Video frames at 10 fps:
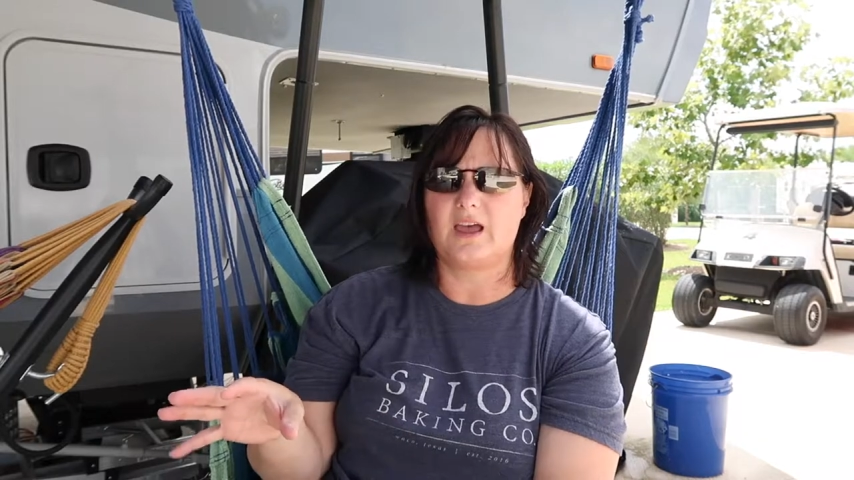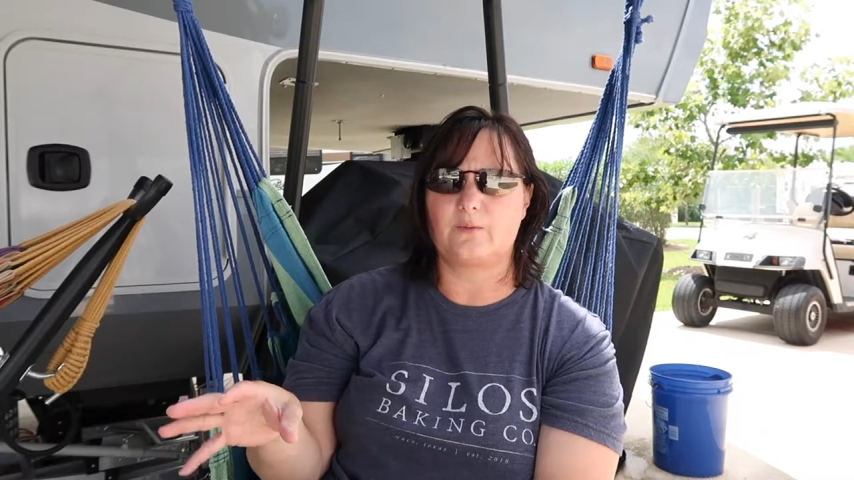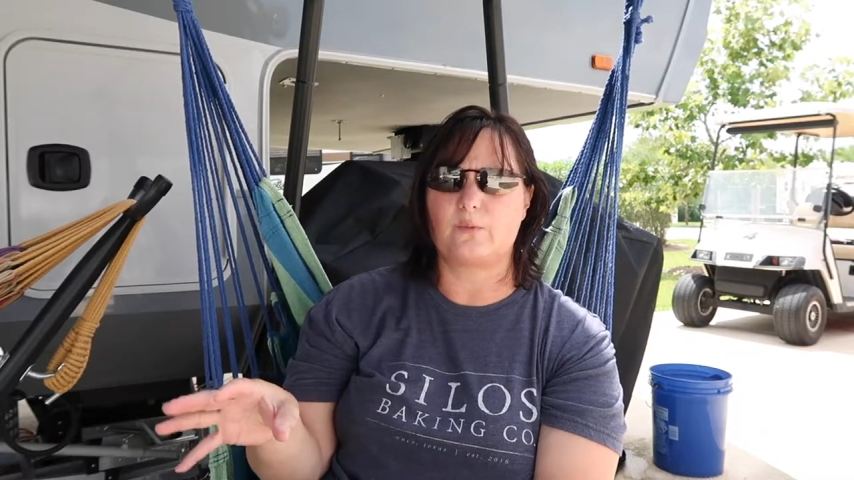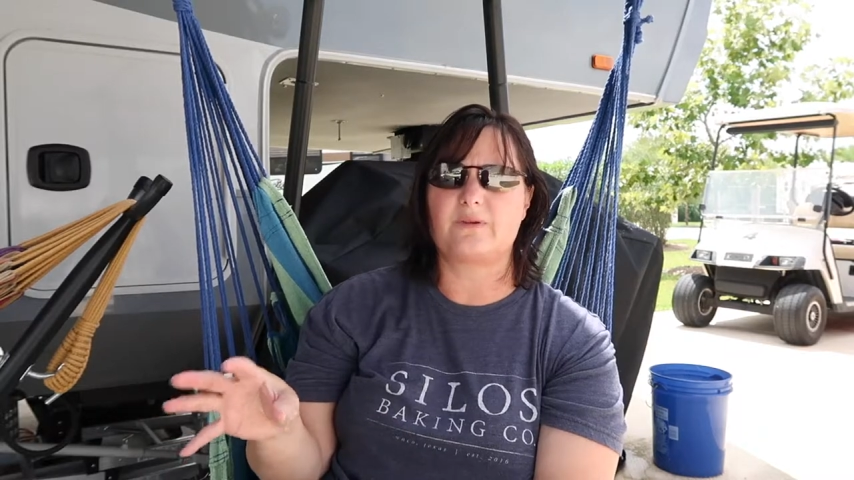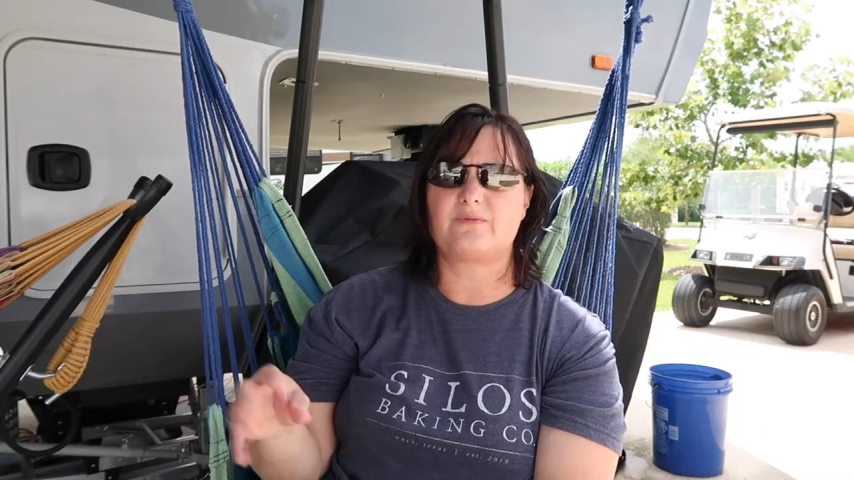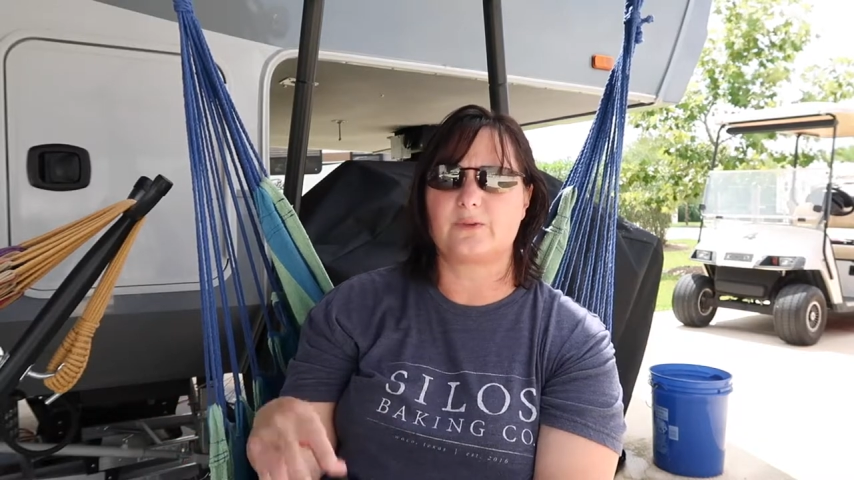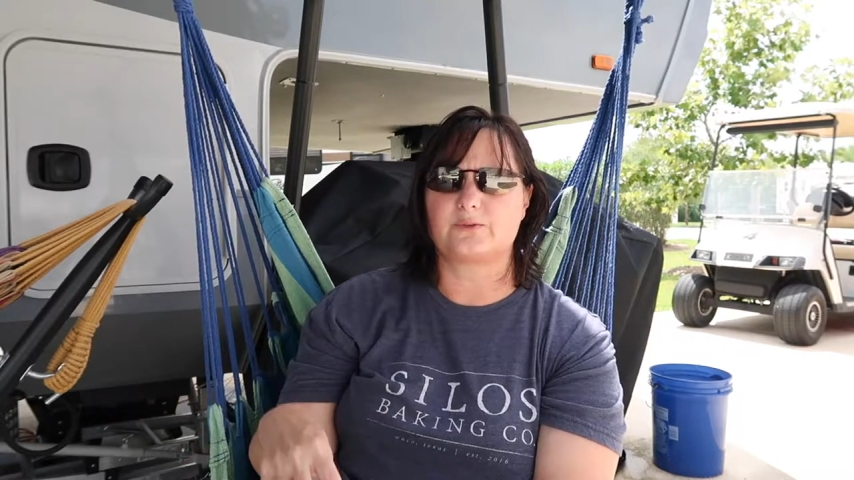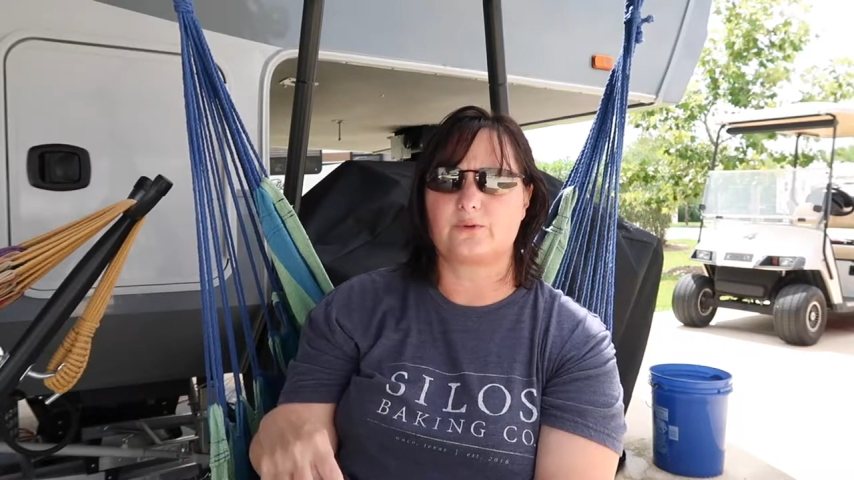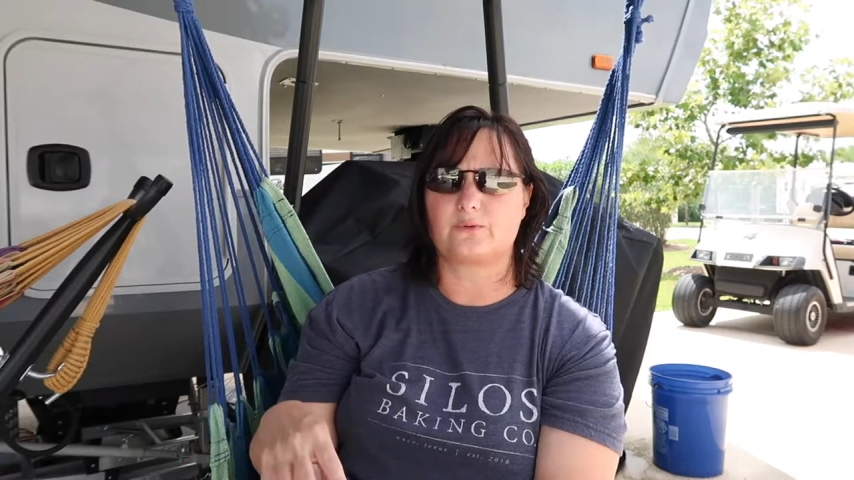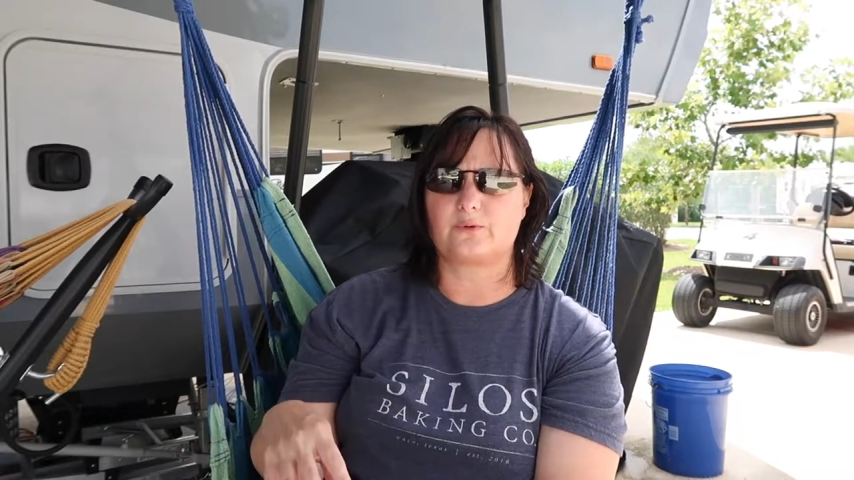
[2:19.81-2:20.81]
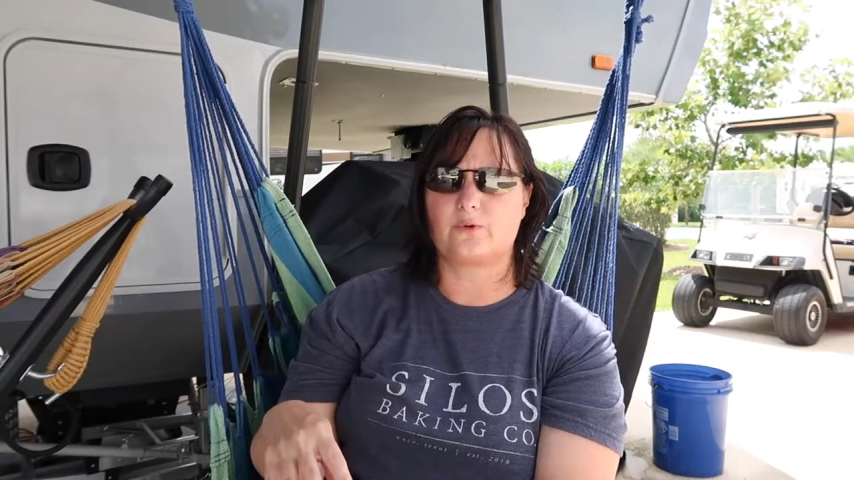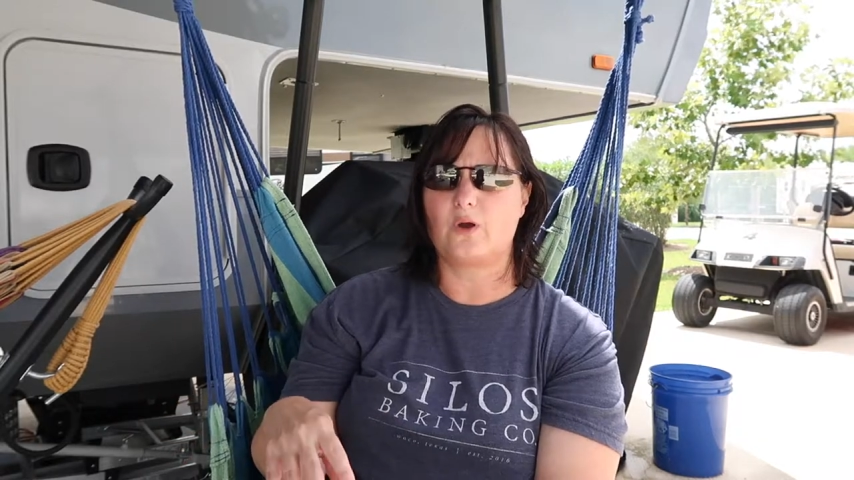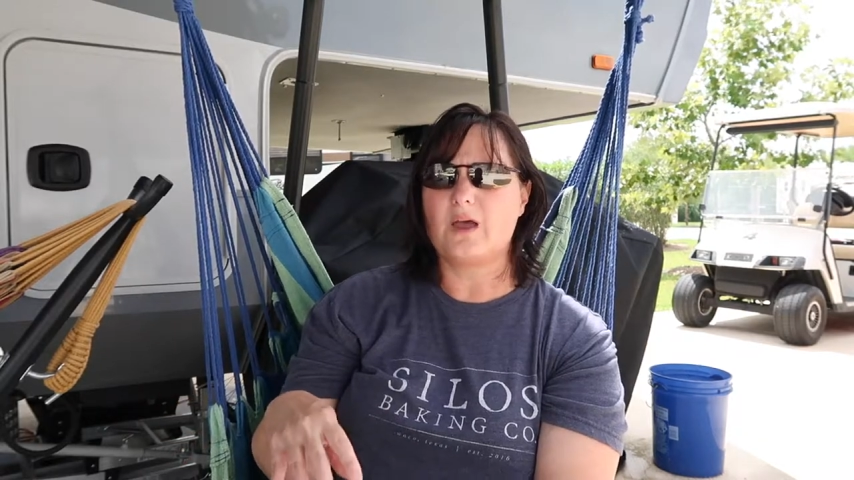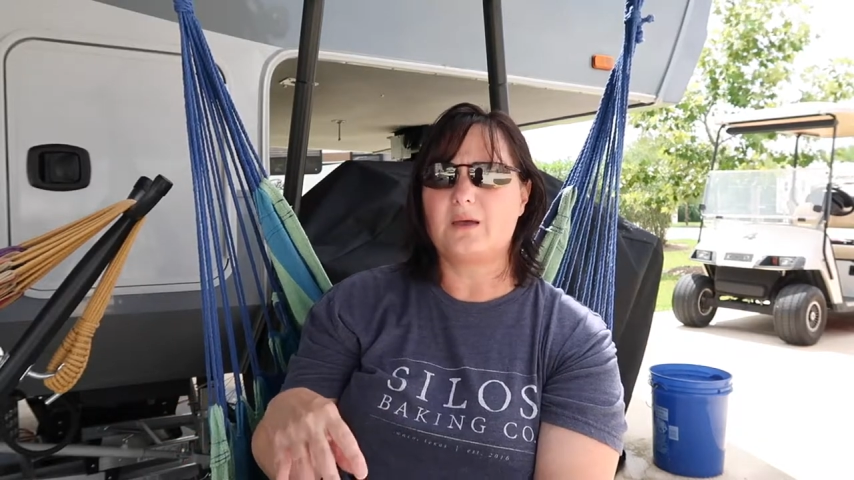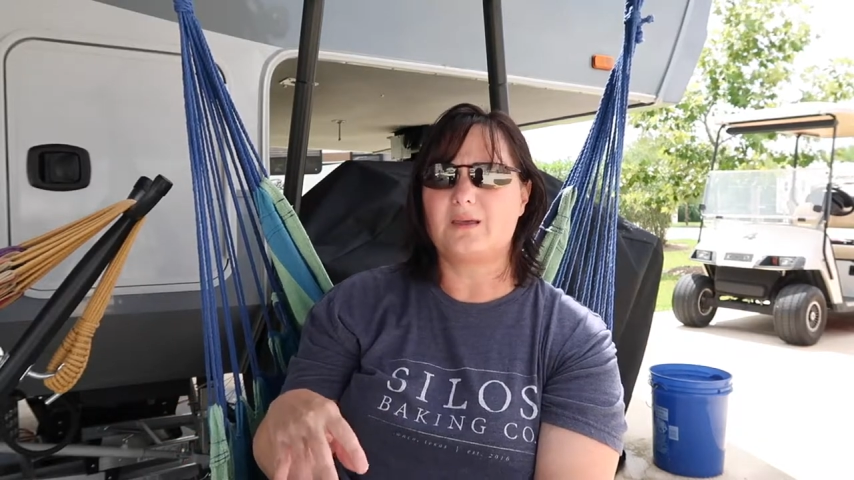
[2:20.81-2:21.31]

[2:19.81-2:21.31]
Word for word: and will be filtered through,